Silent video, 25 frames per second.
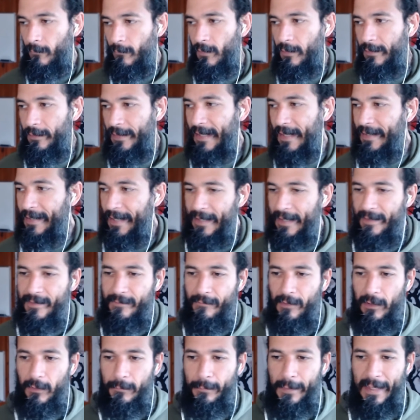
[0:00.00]
Then can
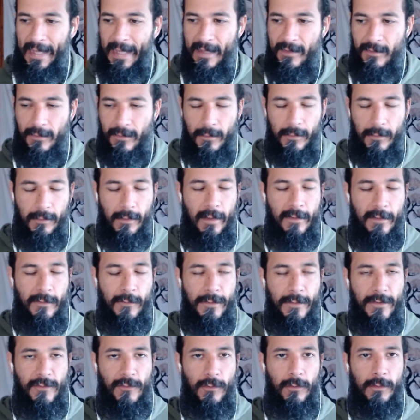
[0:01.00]
develop cancer as a
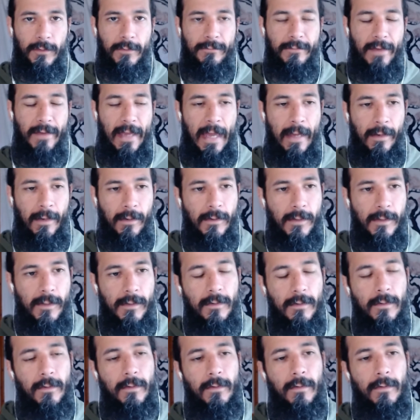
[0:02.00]
result of anger.